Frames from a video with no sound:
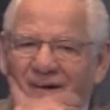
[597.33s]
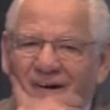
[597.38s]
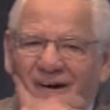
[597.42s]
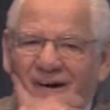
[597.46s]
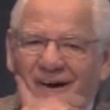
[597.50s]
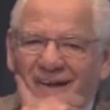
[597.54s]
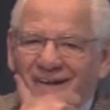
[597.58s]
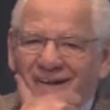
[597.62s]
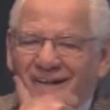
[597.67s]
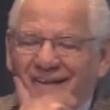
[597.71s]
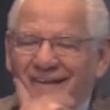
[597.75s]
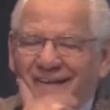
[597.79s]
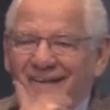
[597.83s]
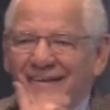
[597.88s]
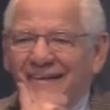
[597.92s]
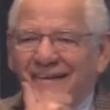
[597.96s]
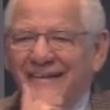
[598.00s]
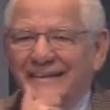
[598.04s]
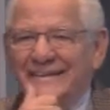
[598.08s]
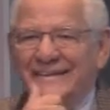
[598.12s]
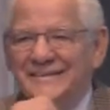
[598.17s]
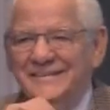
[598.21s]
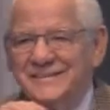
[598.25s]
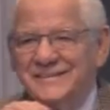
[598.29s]
all
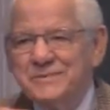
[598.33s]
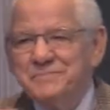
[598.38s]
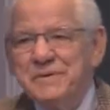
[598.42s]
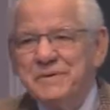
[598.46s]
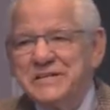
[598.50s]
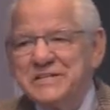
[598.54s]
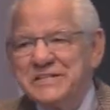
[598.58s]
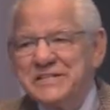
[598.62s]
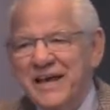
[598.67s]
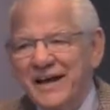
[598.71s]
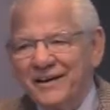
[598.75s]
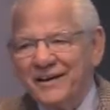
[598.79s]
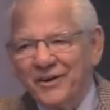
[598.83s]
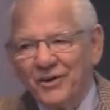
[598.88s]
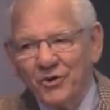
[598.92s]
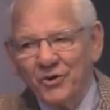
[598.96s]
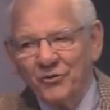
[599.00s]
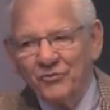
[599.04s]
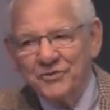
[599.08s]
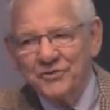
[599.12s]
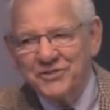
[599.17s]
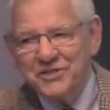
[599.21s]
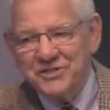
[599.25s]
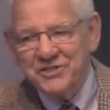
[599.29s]
right, to be
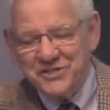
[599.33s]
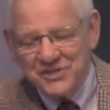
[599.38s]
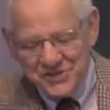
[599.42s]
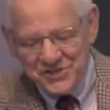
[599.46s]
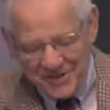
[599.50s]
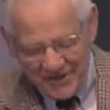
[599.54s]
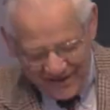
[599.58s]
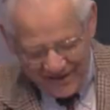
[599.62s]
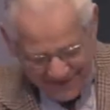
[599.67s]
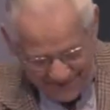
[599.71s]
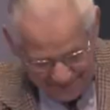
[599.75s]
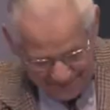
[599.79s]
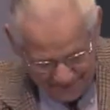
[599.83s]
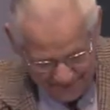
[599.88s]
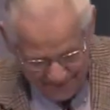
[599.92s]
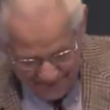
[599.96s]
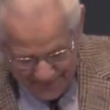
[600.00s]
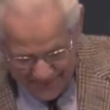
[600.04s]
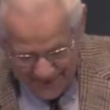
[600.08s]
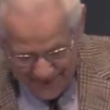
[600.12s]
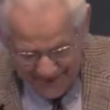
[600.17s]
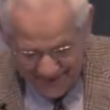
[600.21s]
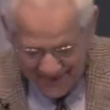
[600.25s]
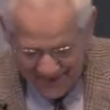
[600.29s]
technical for just a second,
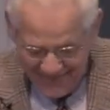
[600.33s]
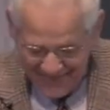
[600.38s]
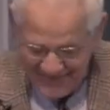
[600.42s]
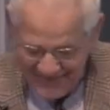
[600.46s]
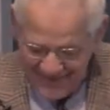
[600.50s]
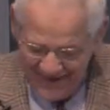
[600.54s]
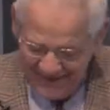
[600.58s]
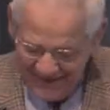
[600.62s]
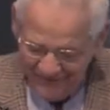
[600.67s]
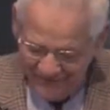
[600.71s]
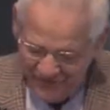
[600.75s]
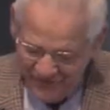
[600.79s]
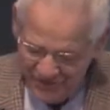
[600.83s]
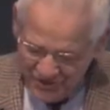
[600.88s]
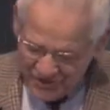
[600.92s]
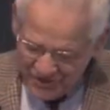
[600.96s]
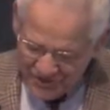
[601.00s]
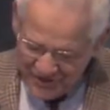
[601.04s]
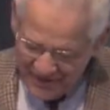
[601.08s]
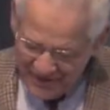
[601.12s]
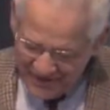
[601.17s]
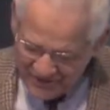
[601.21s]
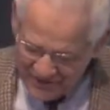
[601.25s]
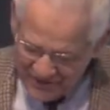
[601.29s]
that verse
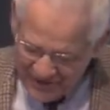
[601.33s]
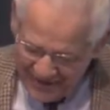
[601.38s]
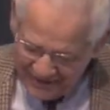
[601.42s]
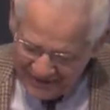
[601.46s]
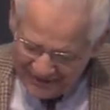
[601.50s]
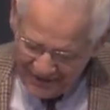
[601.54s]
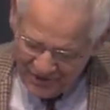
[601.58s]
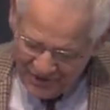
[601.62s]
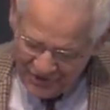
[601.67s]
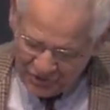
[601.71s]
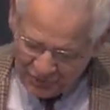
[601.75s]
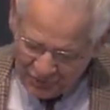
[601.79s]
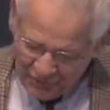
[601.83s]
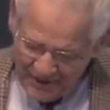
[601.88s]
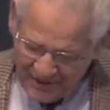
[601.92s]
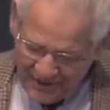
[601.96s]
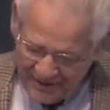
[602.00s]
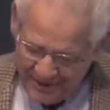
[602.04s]
sounds like there are three